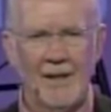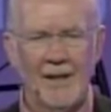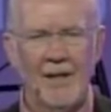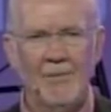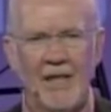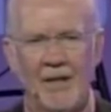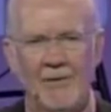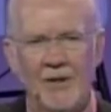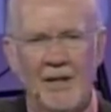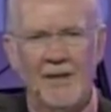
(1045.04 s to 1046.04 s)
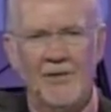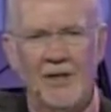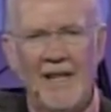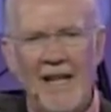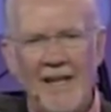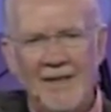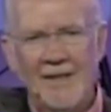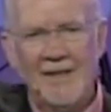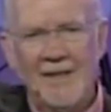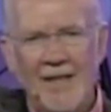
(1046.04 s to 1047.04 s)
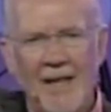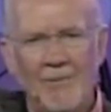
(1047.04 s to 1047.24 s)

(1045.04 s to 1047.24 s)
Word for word: How many of you'd lift your hand and say, I